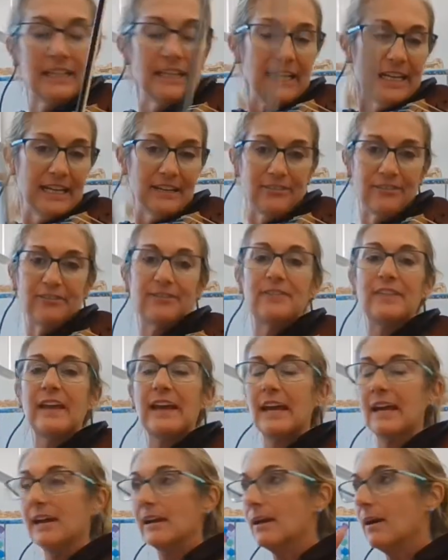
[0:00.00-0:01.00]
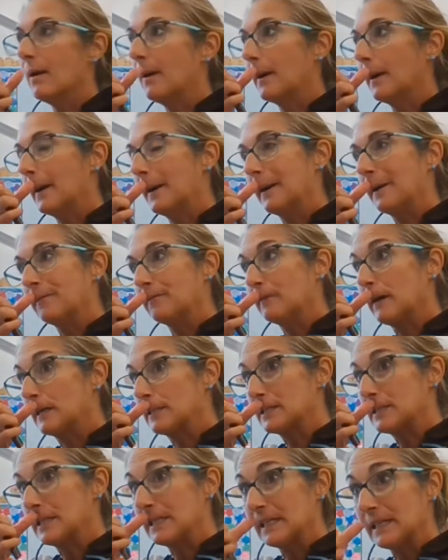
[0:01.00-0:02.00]
If they are
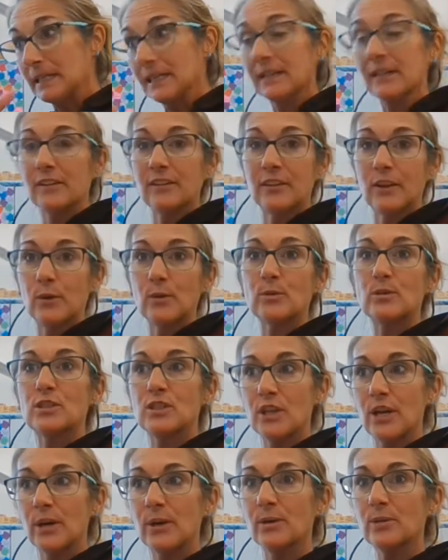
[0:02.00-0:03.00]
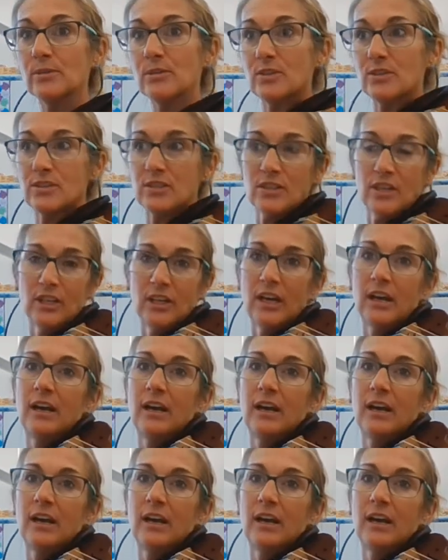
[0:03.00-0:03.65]
rushing those notes,